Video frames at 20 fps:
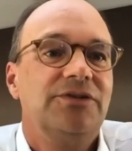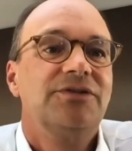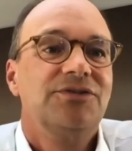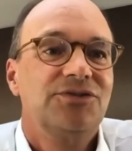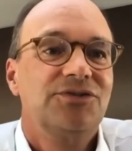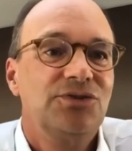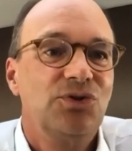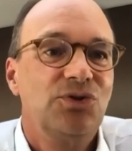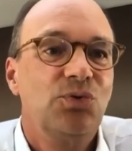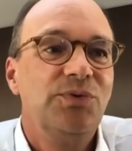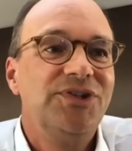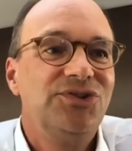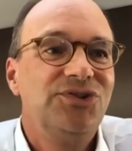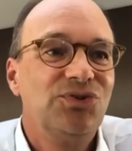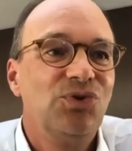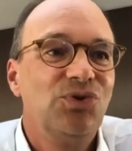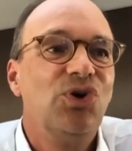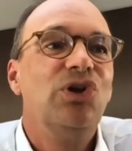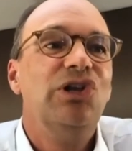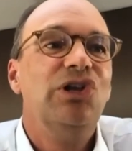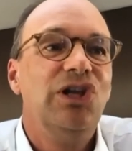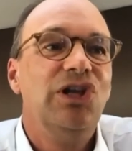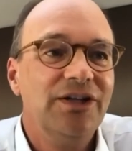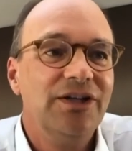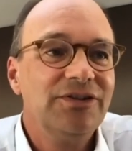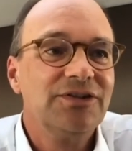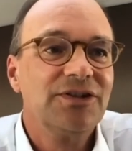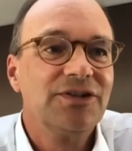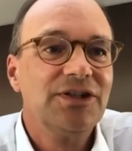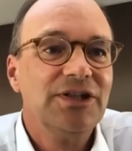So we saw a
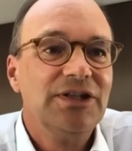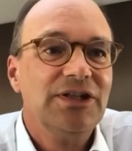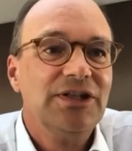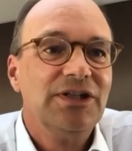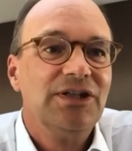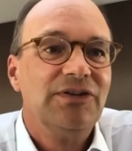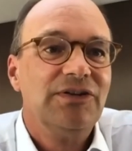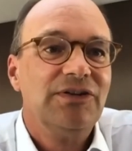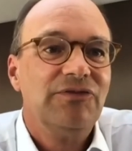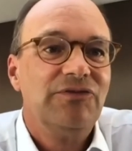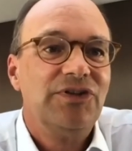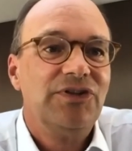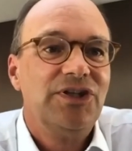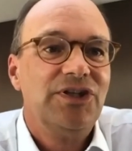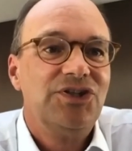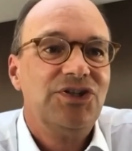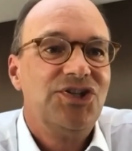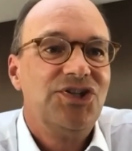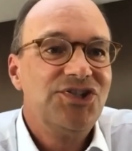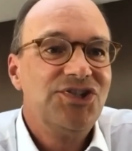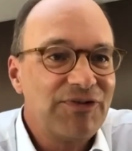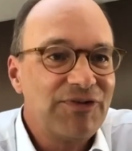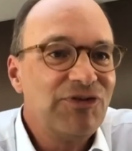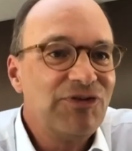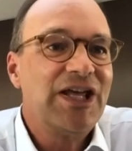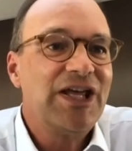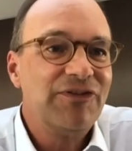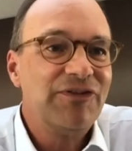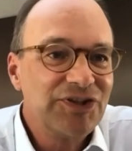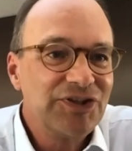lot the G7
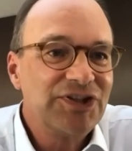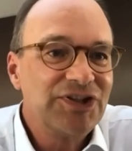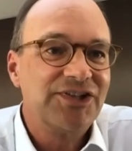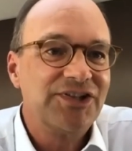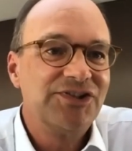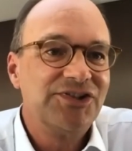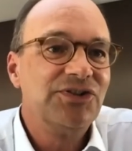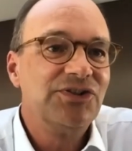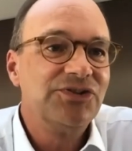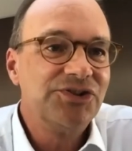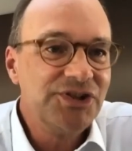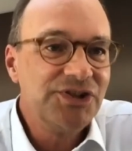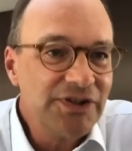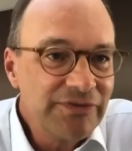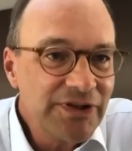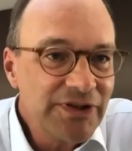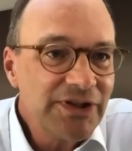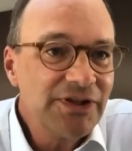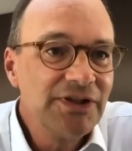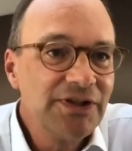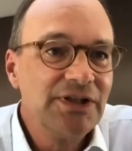advertising on TV,